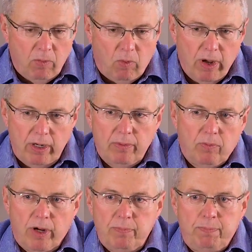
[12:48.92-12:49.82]
What
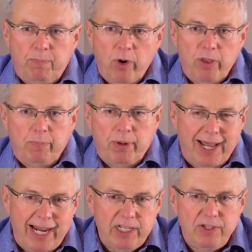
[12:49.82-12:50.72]
were the
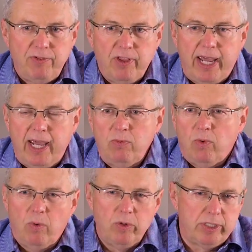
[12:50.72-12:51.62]
plans for that?
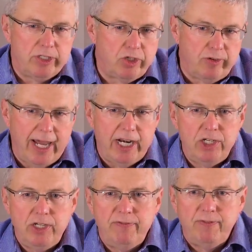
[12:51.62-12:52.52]
What was the
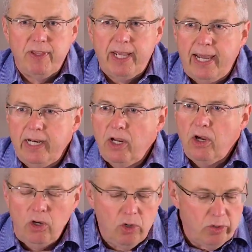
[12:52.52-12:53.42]
strategy for that?
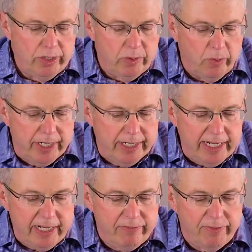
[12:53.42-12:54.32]
Who did we
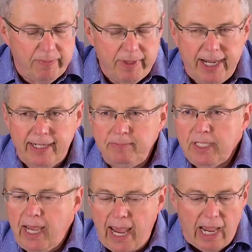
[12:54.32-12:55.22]
need from that?
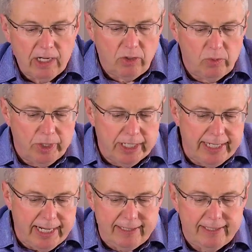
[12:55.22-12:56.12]
How could we
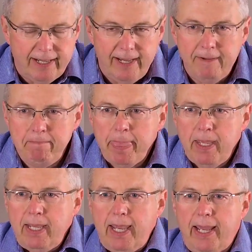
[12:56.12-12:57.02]
get there?
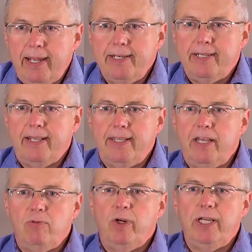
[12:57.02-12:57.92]
And
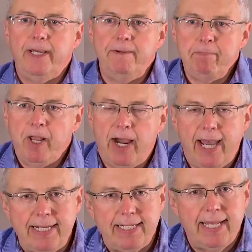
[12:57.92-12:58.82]
then really I
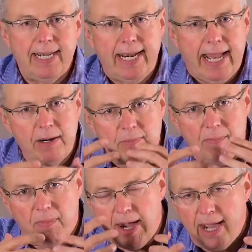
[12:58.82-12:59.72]
had to get it out of my
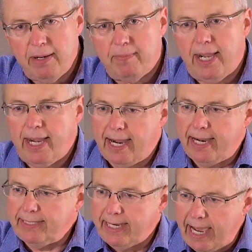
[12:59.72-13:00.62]
mind and my
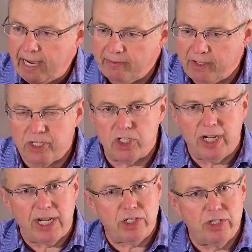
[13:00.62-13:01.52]
heart and out of the
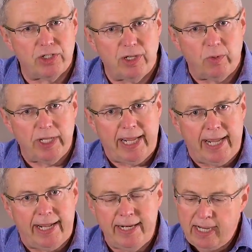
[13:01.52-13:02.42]
discussions that we
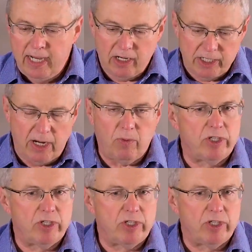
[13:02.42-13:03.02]
had, because that